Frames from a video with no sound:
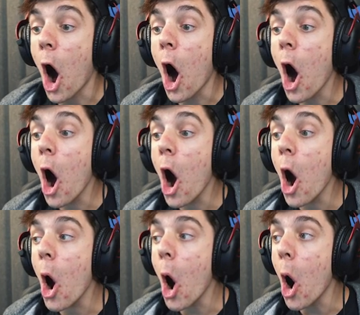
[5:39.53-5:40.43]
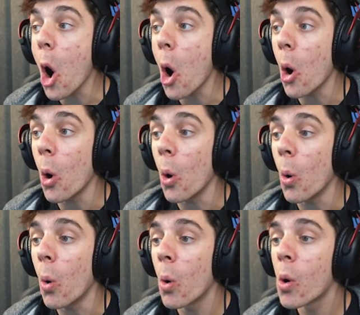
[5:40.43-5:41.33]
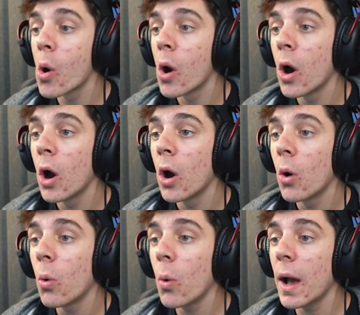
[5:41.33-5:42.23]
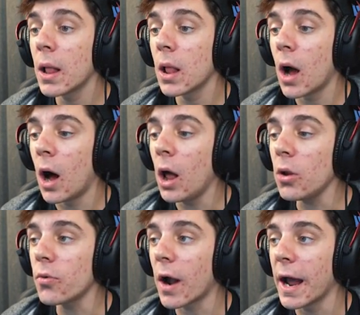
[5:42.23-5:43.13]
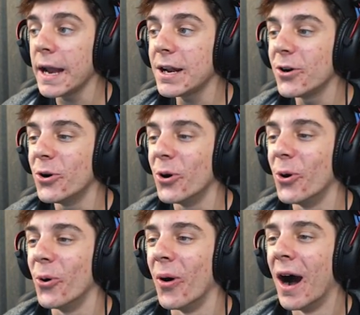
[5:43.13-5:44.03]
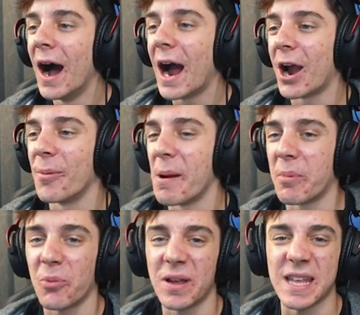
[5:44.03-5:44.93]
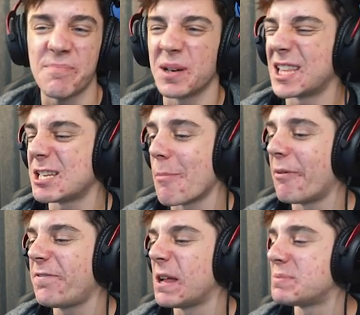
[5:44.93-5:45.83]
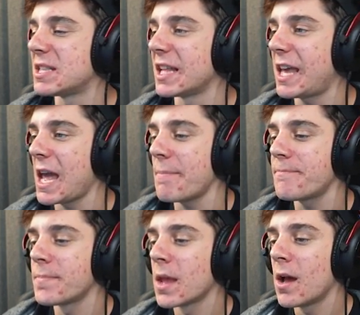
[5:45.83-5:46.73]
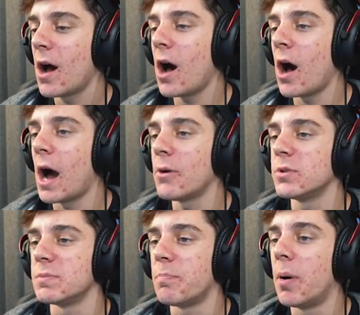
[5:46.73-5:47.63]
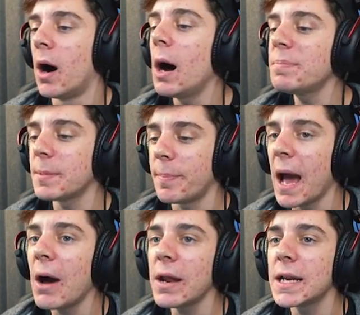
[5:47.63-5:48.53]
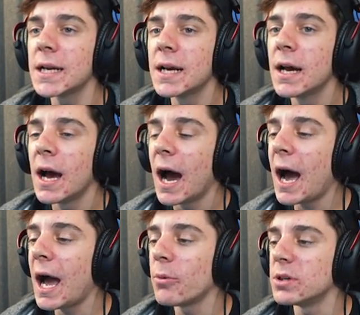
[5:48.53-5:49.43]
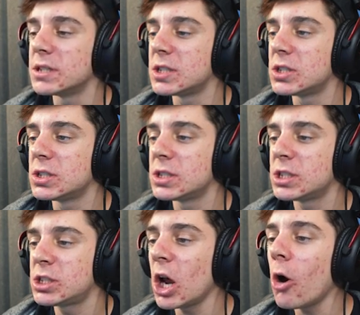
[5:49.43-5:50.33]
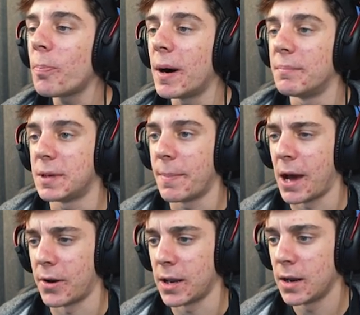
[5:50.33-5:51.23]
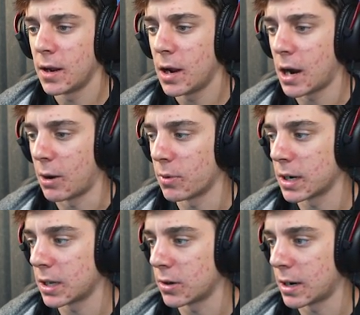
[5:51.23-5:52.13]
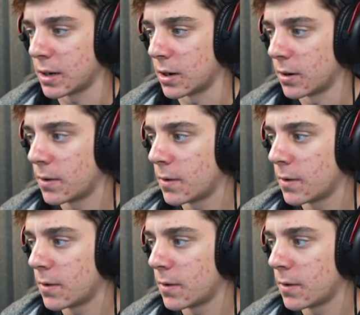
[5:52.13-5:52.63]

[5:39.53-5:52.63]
Oh! Well, alright. Ooh, I remember when they put the double flips in the game. Oh, I was pumped about it. I was so pumped about it. Alright, we're gonna go down here.